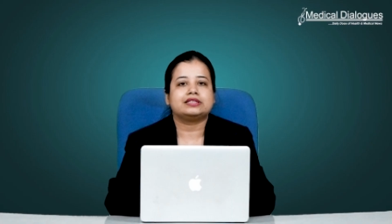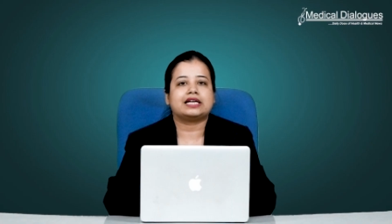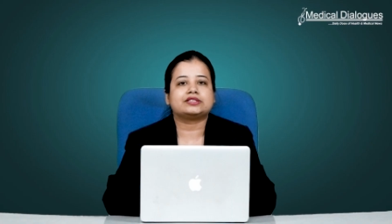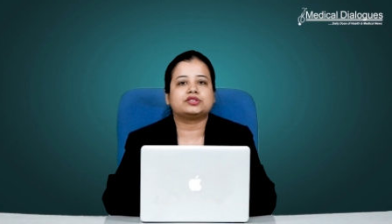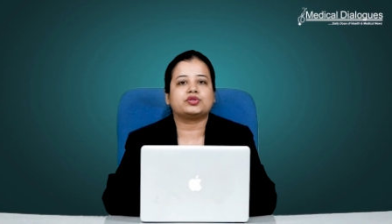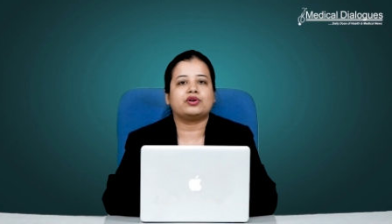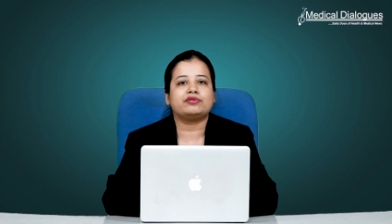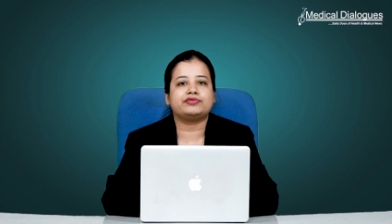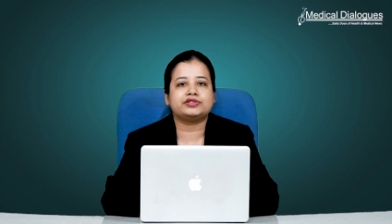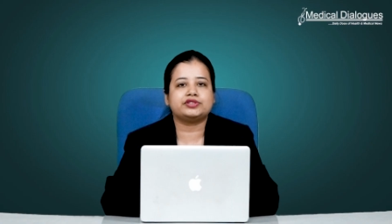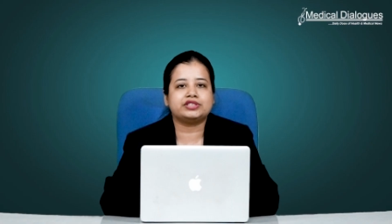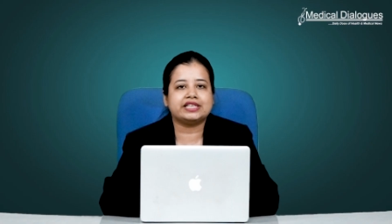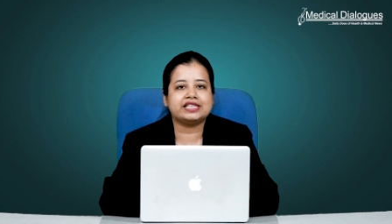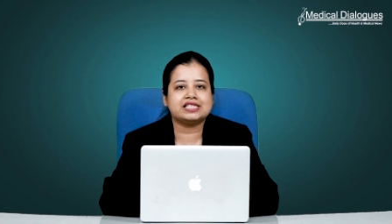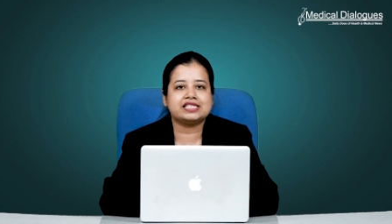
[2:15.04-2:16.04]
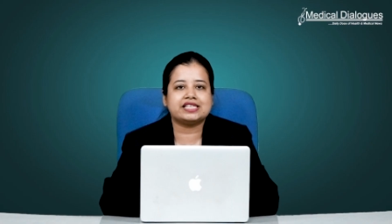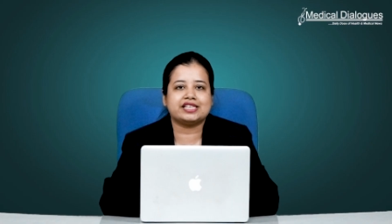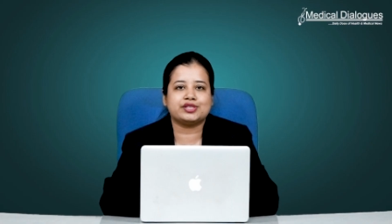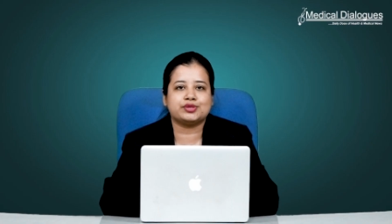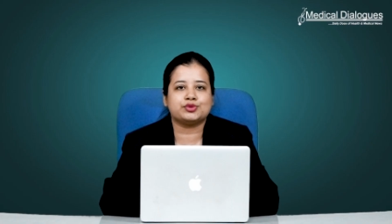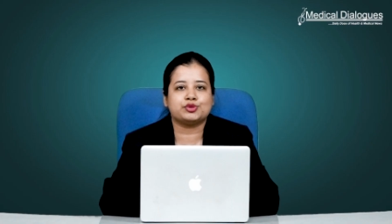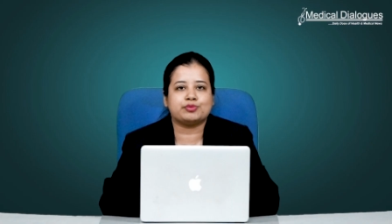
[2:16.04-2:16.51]
That's all for today. Stay
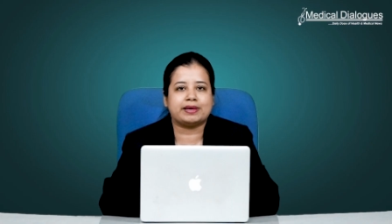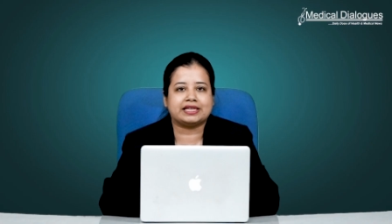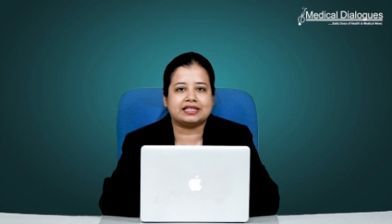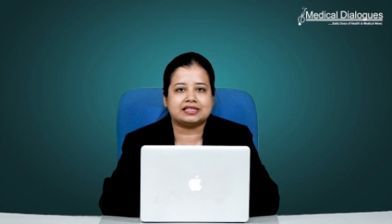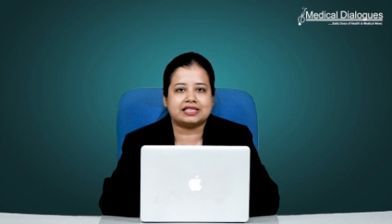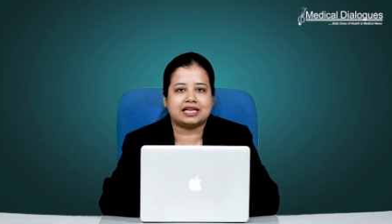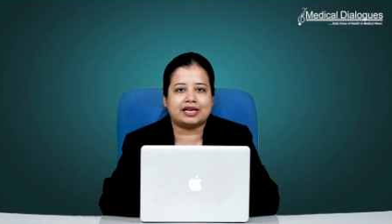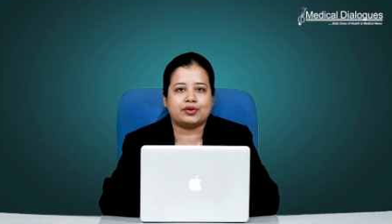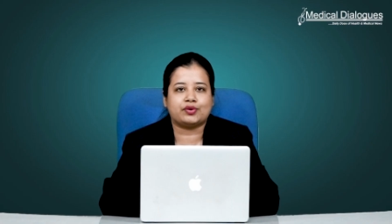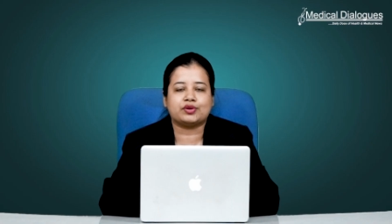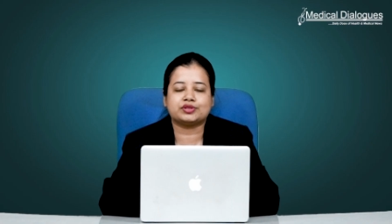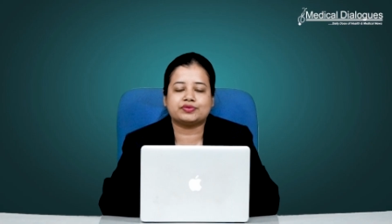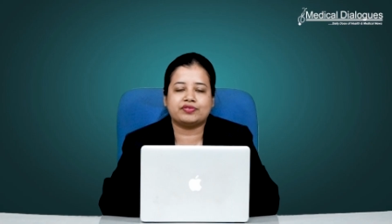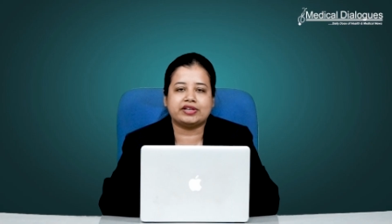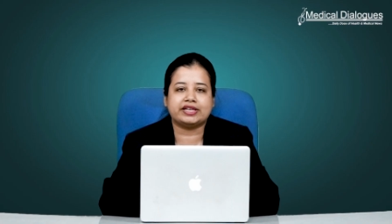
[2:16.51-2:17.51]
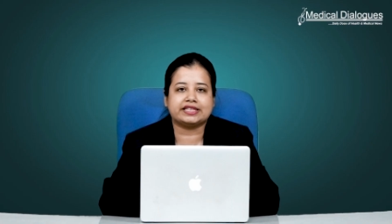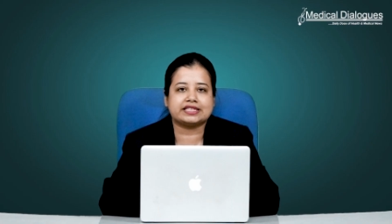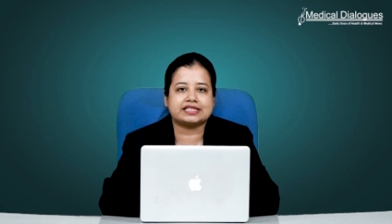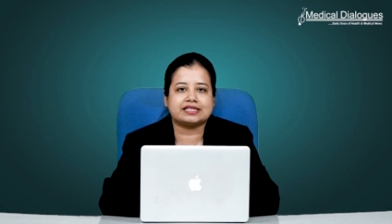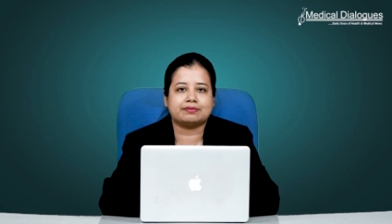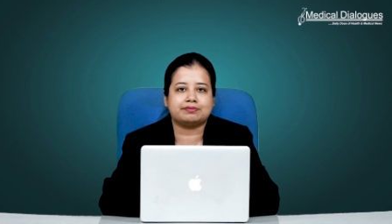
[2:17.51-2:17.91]
tuned to Medical Dialogues for latest